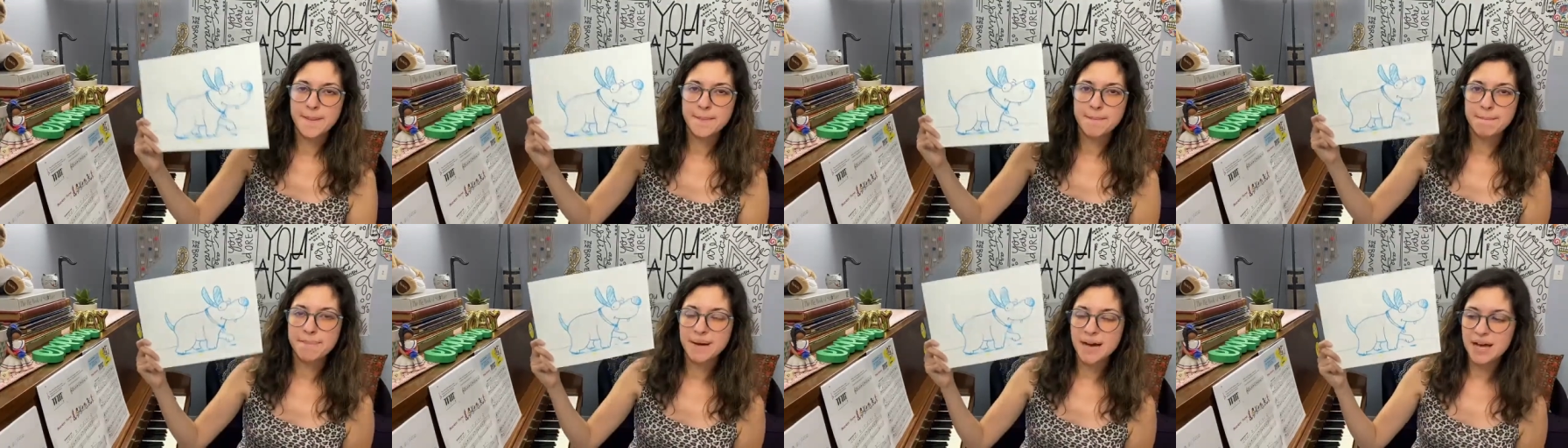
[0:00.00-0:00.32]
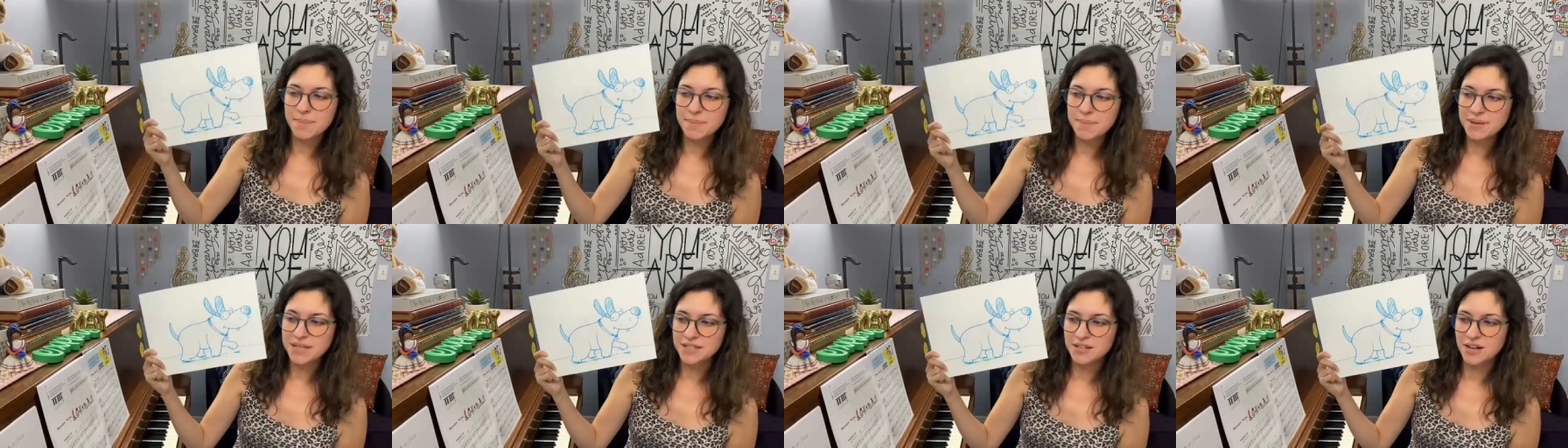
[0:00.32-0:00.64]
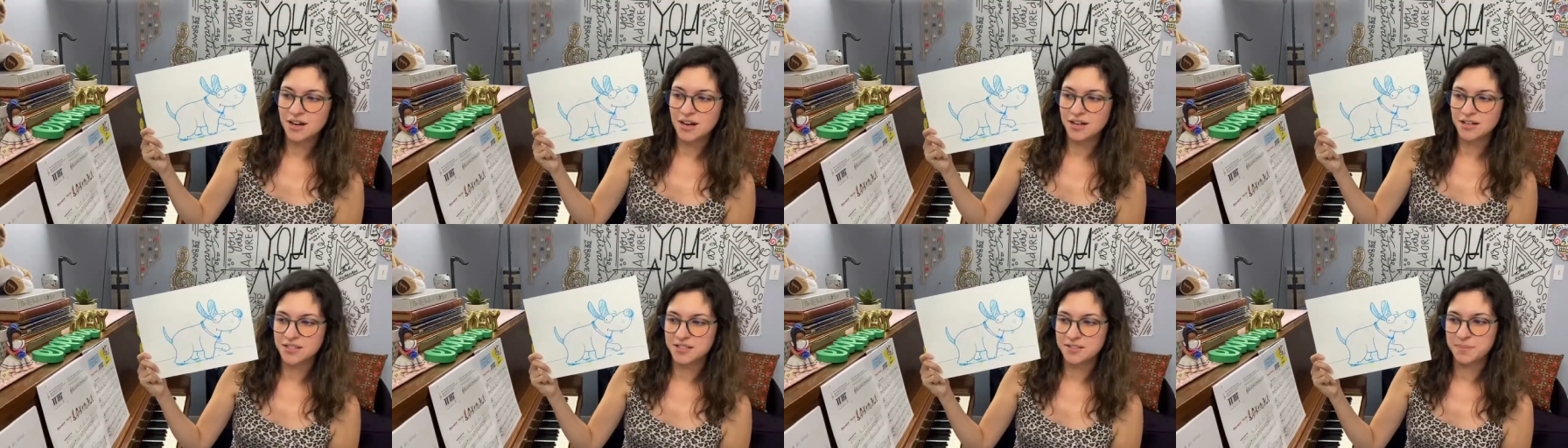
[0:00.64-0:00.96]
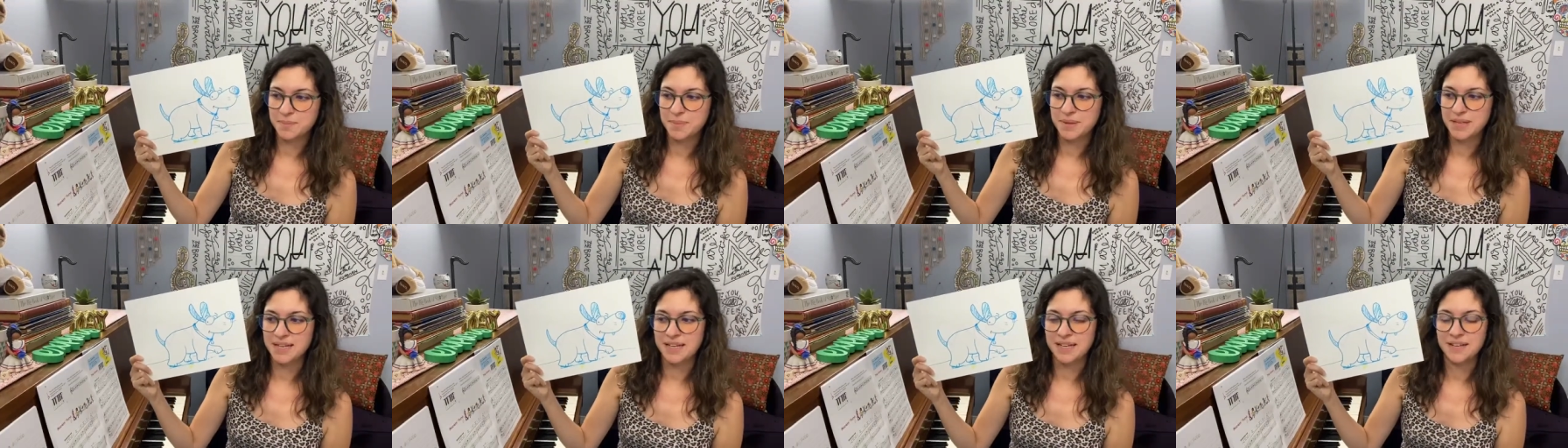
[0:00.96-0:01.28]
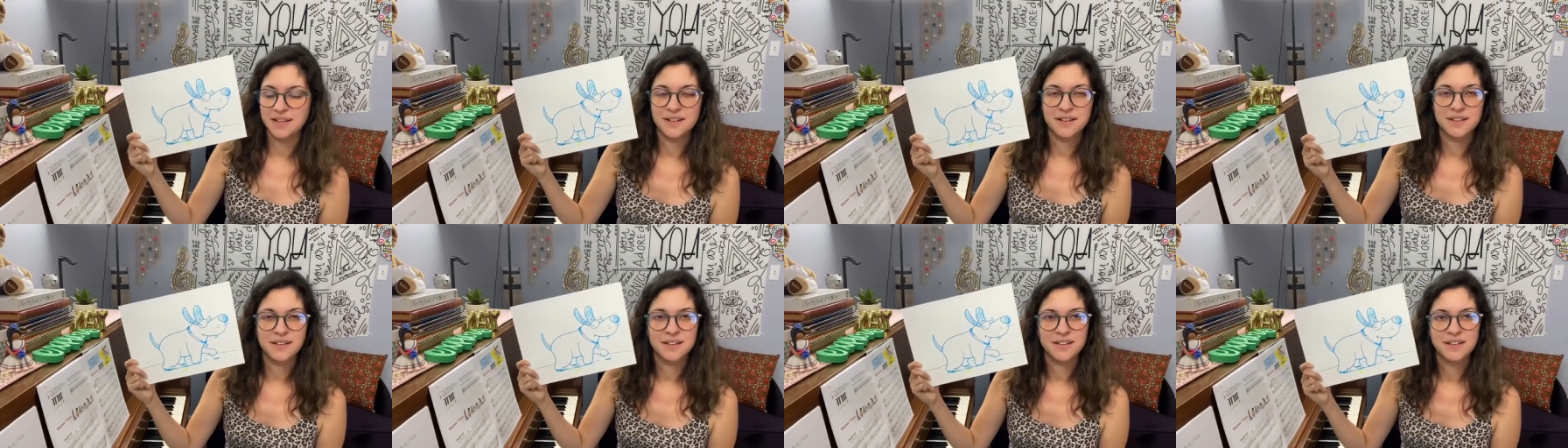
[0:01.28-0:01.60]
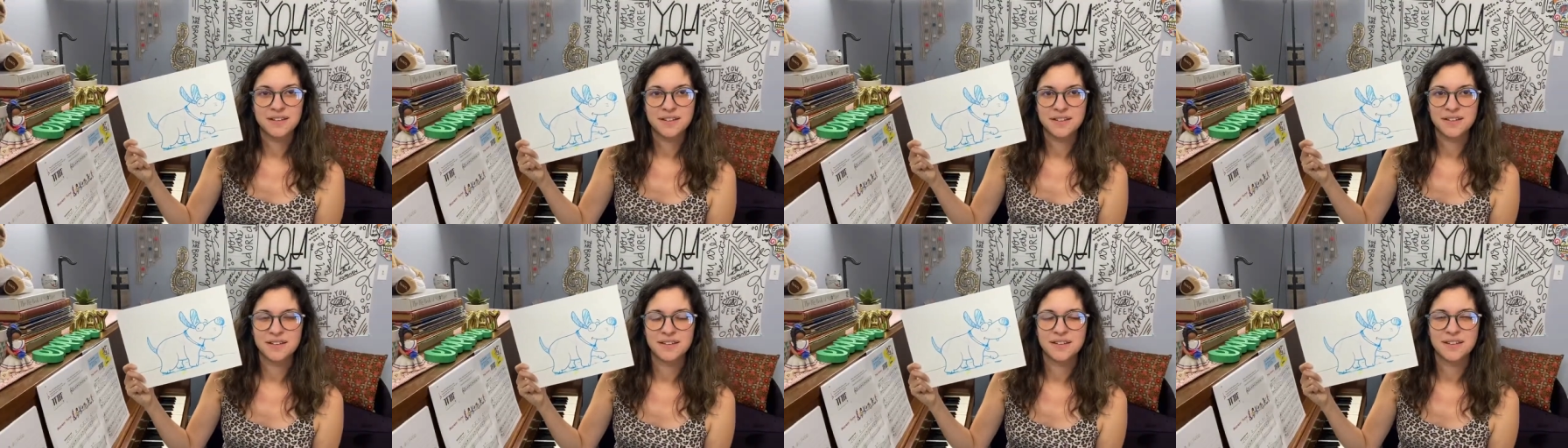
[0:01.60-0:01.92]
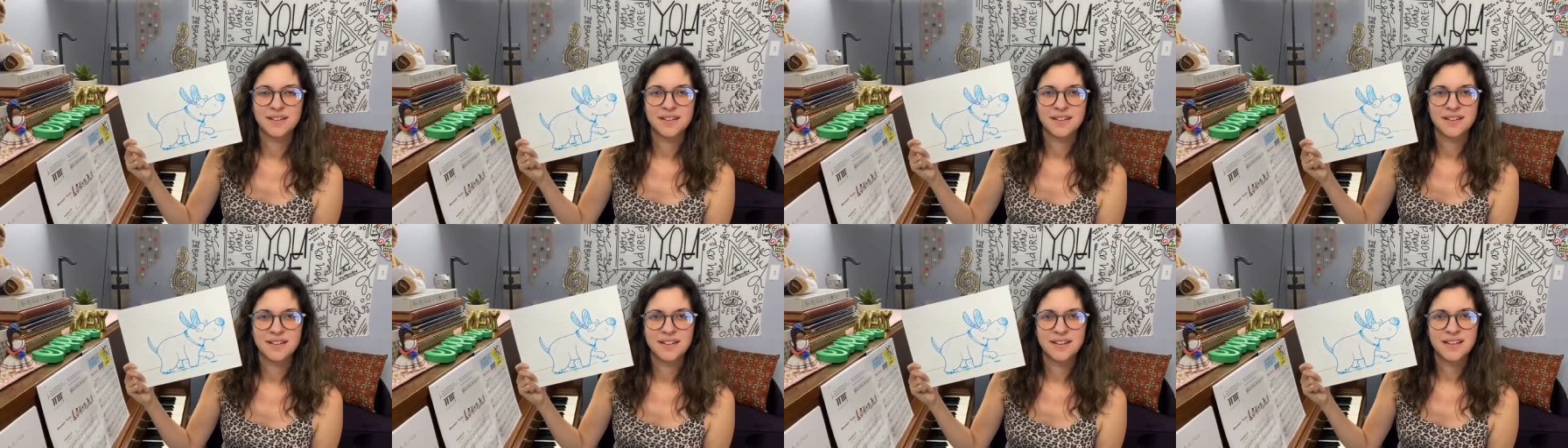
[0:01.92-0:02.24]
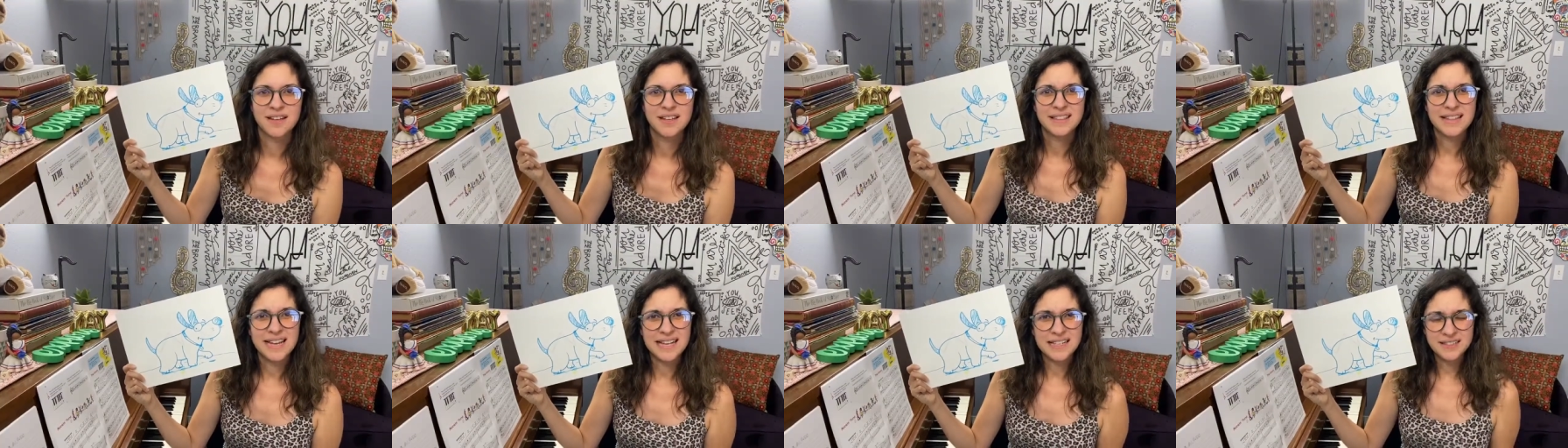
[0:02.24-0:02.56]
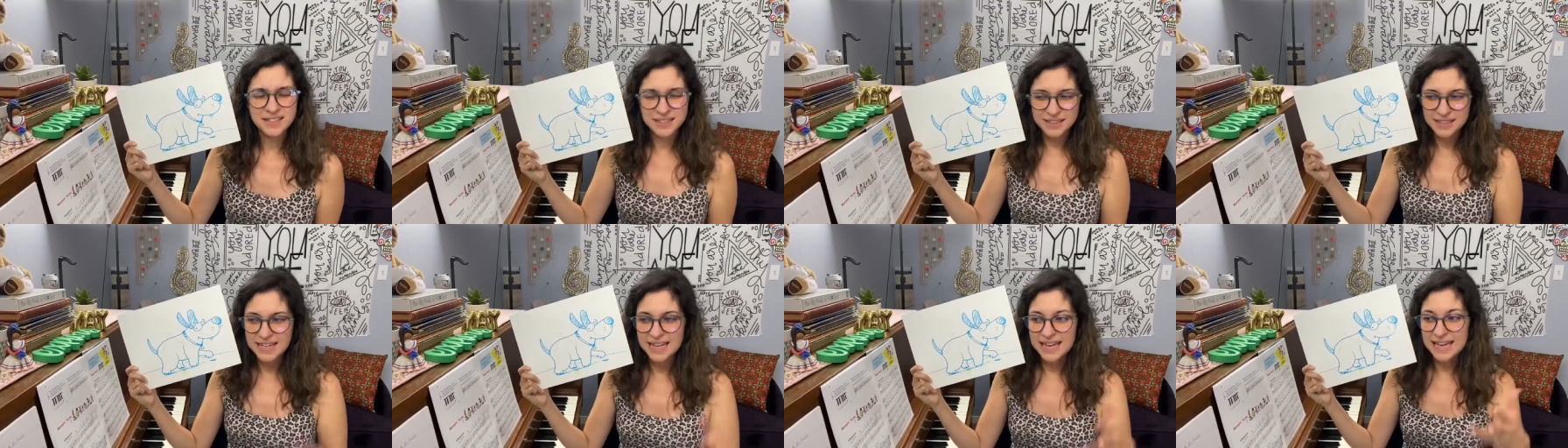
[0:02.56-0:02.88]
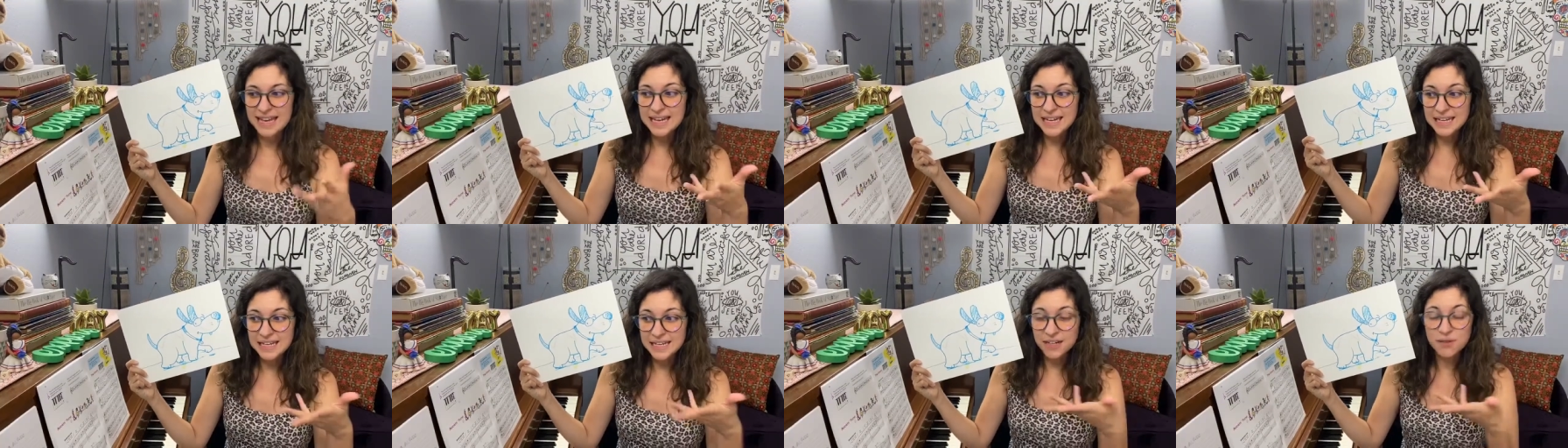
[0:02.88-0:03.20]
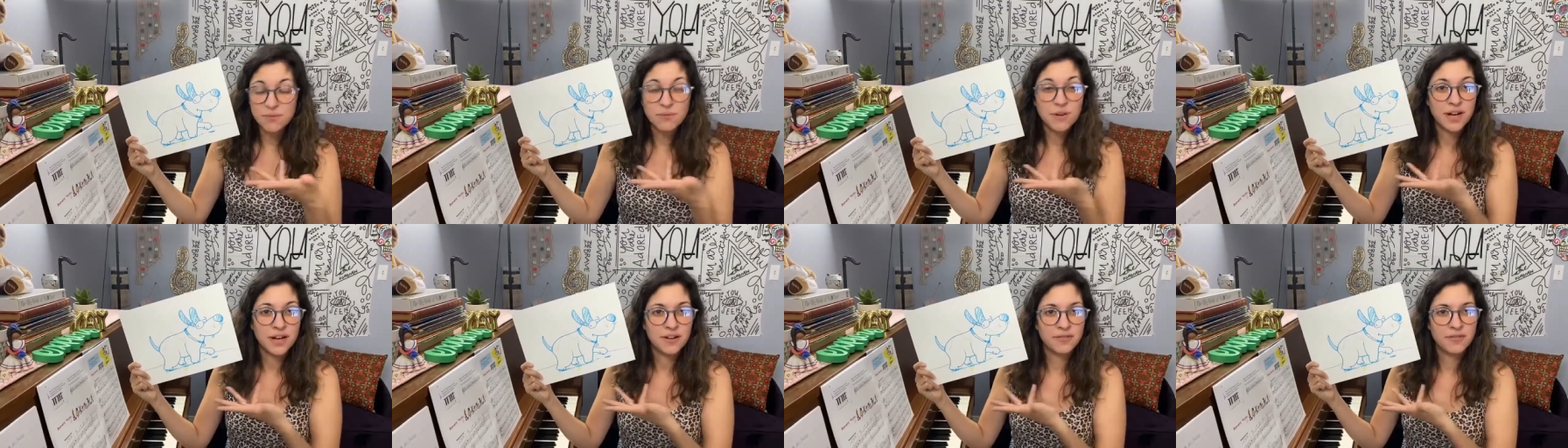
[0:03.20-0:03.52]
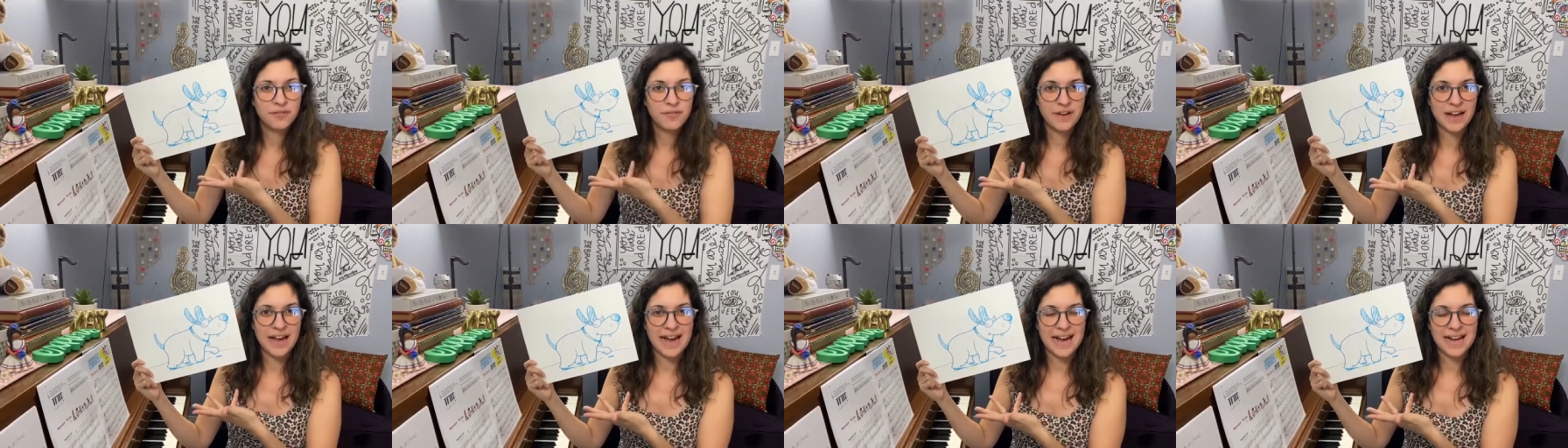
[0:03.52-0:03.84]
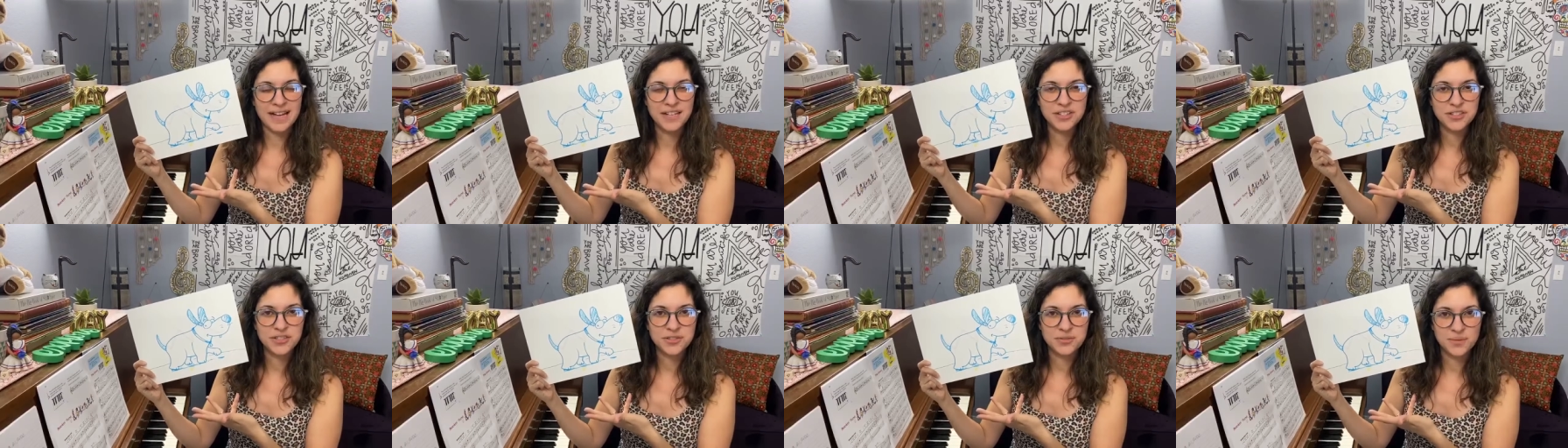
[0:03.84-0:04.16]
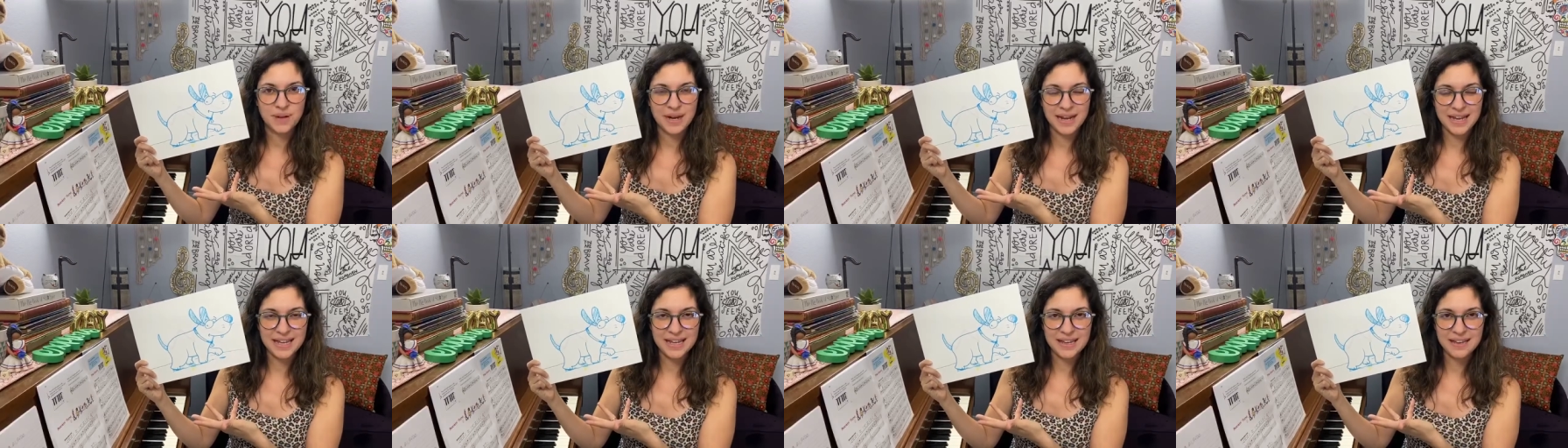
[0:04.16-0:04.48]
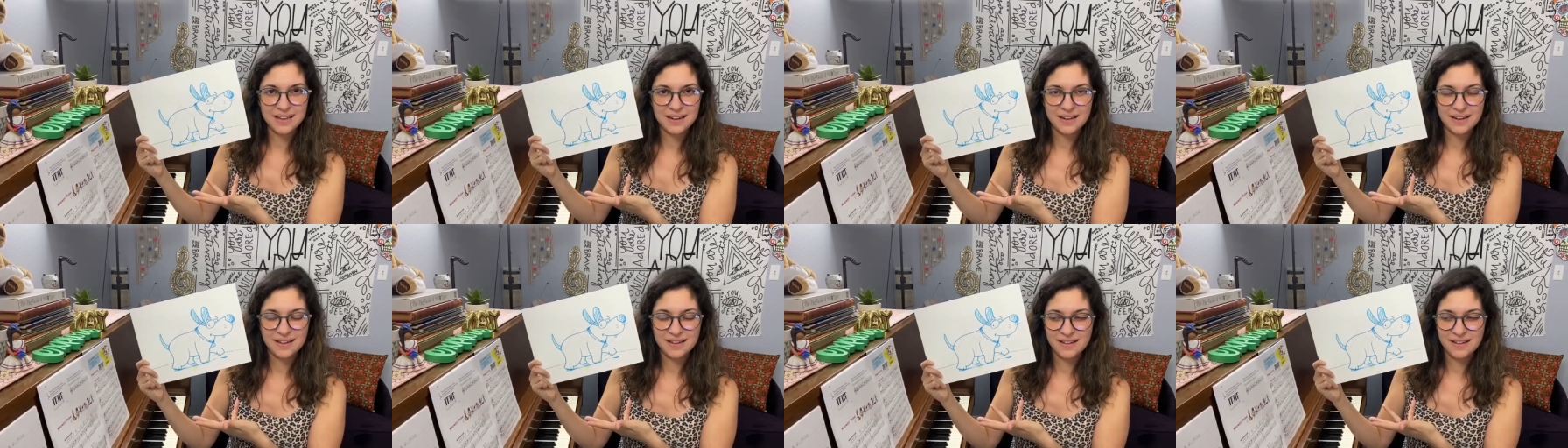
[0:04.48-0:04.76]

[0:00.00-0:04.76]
puppy dog speed? He can run fast, right?